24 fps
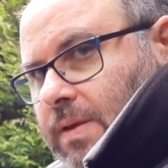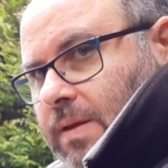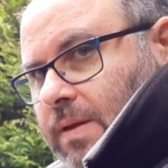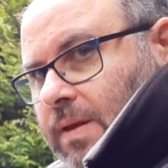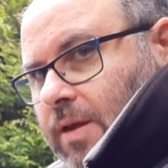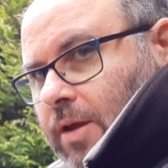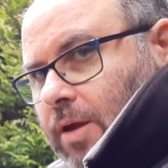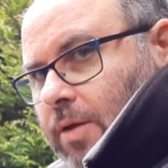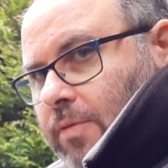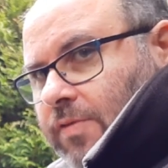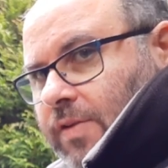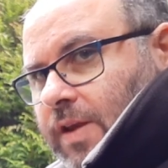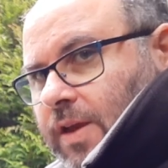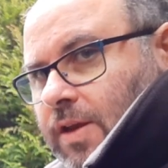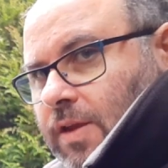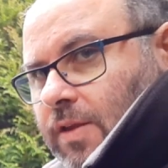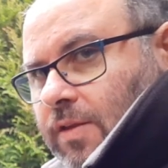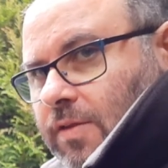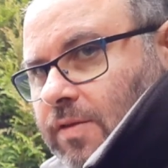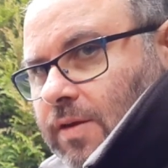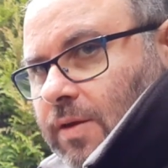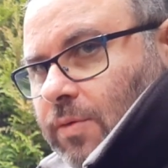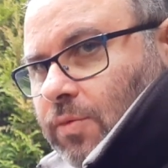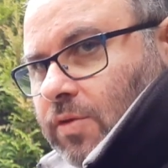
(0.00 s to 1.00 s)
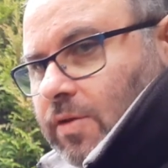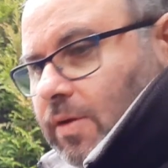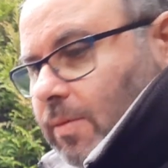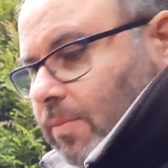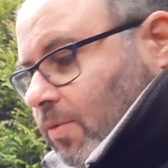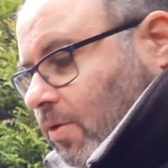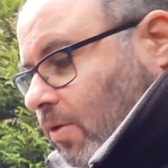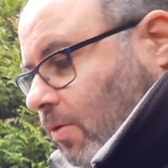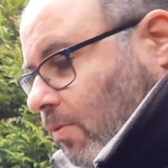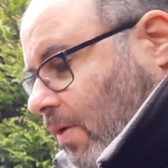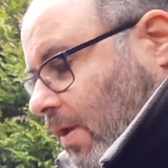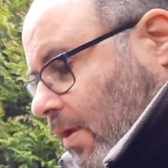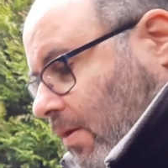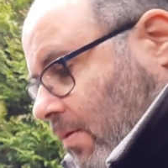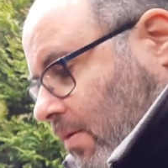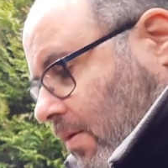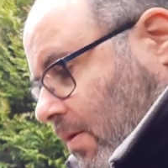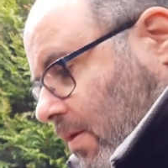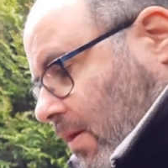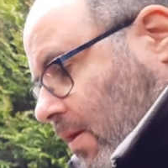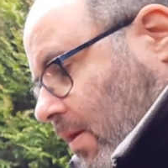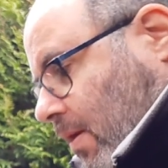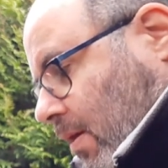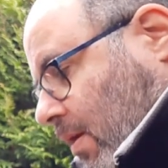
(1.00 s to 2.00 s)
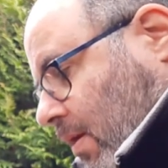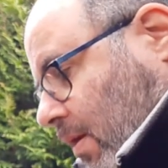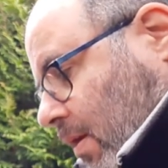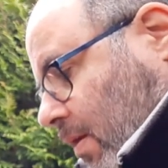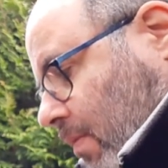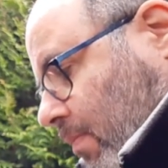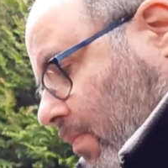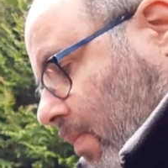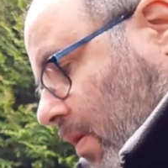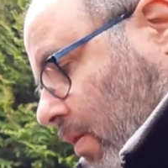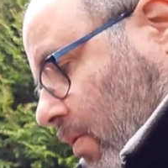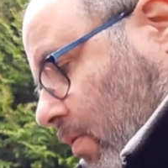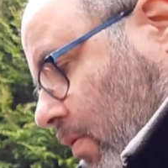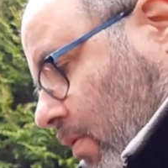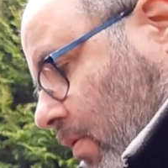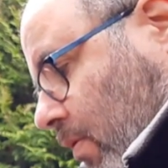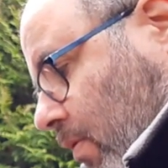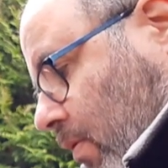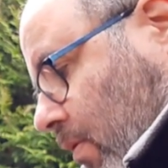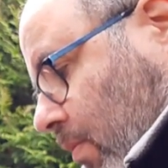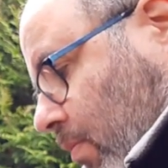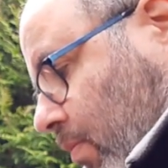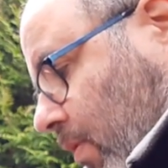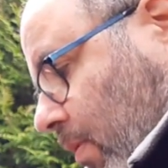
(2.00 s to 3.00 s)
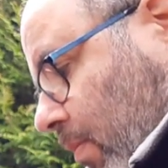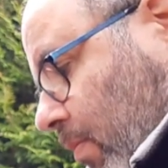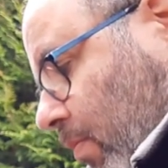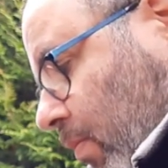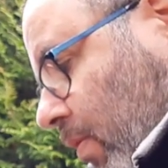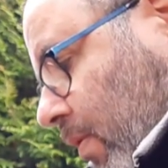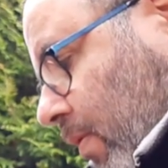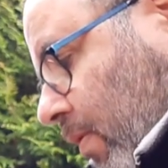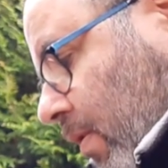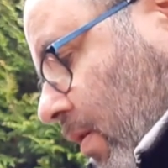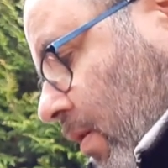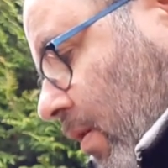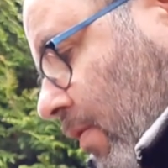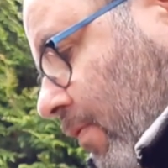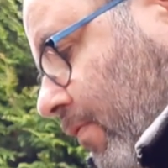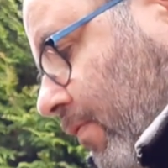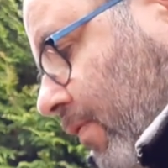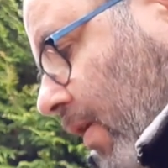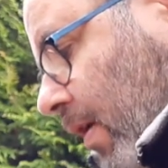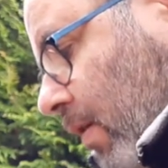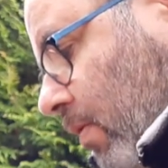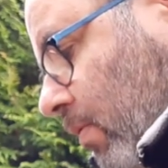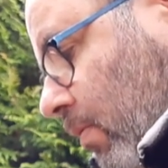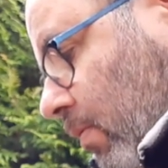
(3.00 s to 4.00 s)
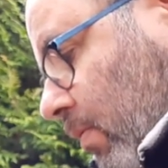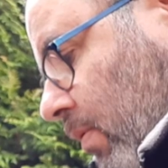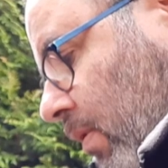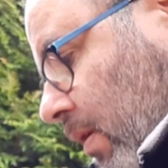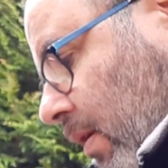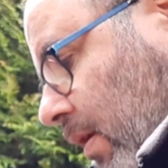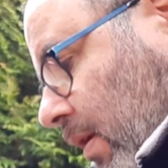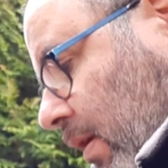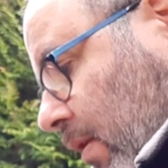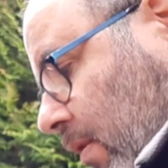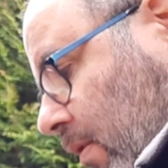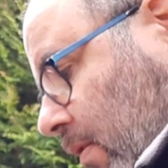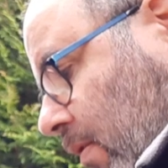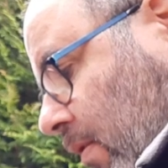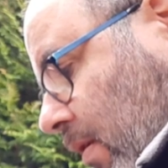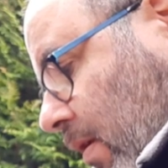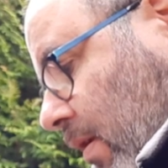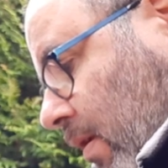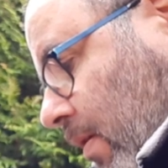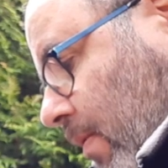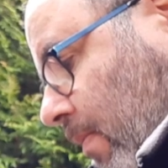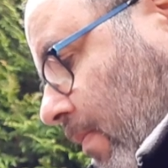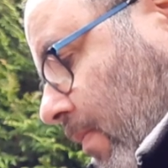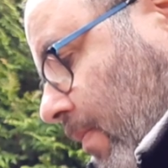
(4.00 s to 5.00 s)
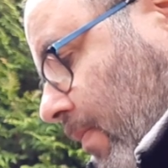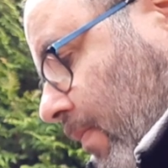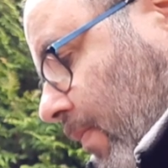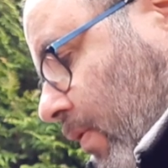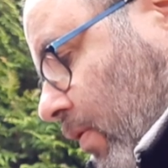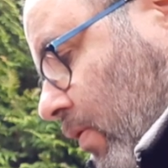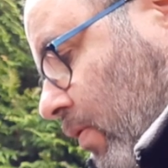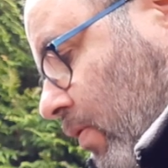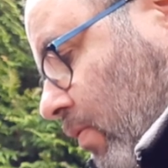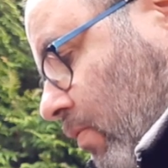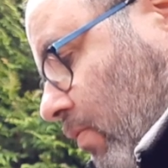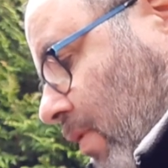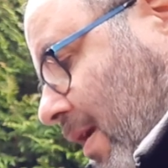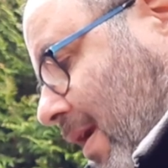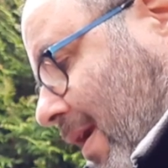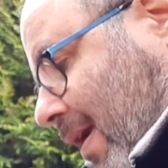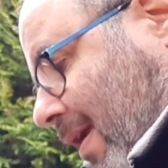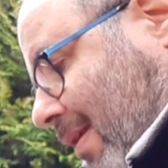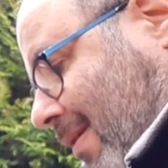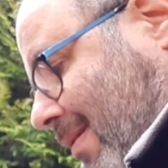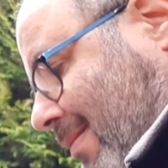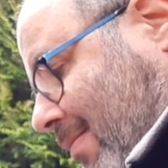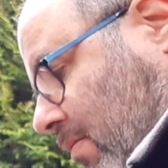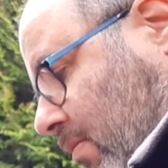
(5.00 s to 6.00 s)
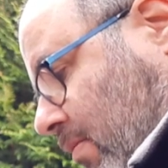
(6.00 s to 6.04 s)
Hopefully you can see what I'm doing, because the problem with a phone is the screen,